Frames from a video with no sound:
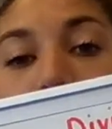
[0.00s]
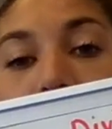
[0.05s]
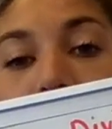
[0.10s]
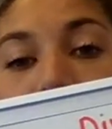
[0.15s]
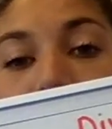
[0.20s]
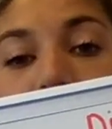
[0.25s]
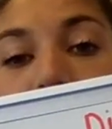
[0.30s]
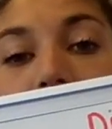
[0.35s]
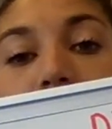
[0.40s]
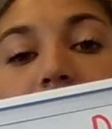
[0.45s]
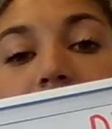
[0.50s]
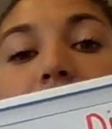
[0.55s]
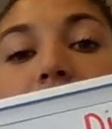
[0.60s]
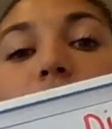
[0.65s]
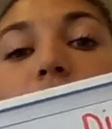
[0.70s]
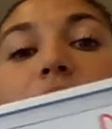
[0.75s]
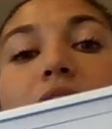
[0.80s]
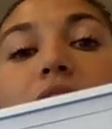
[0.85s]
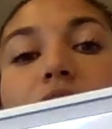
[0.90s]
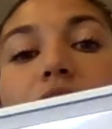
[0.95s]
we're
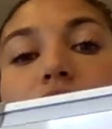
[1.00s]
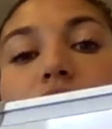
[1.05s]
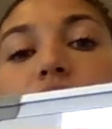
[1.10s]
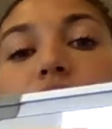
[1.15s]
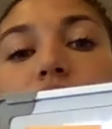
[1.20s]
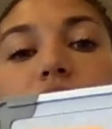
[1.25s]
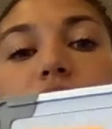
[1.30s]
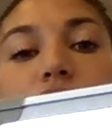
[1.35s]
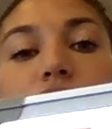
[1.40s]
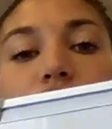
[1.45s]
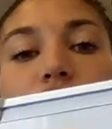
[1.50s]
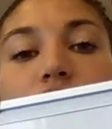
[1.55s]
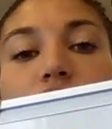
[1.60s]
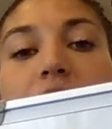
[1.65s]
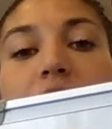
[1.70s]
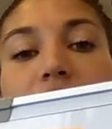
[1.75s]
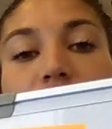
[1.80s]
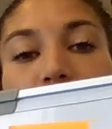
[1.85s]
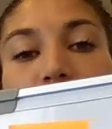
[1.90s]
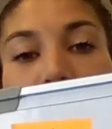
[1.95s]
solving, we can use our
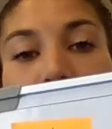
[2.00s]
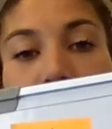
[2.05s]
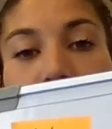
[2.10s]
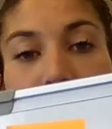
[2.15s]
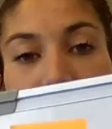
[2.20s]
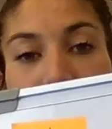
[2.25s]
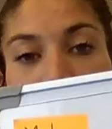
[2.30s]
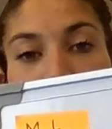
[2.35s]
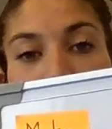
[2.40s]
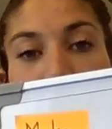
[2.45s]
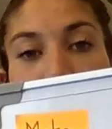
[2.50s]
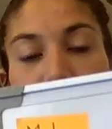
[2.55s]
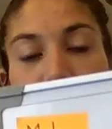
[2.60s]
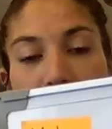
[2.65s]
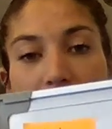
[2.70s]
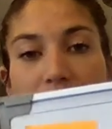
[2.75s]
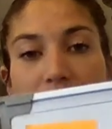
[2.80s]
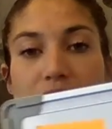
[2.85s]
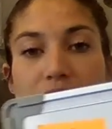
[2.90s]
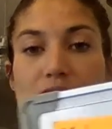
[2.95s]
strategy, make an
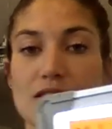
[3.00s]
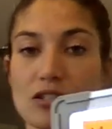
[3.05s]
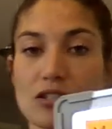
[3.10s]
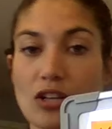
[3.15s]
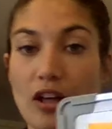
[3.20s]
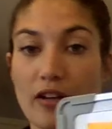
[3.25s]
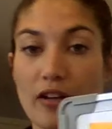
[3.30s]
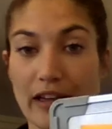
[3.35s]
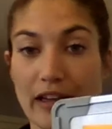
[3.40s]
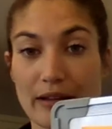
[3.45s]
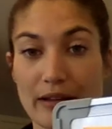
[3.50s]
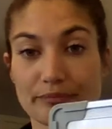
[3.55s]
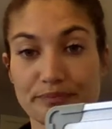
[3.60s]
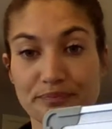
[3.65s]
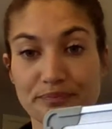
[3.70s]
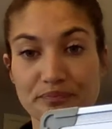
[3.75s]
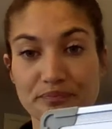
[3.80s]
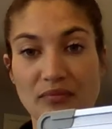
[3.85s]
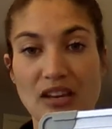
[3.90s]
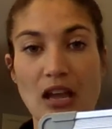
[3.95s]
array, to solve
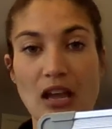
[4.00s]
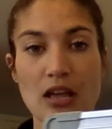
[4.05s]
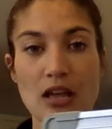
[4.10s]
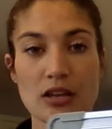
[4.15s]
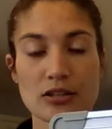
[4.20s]
it.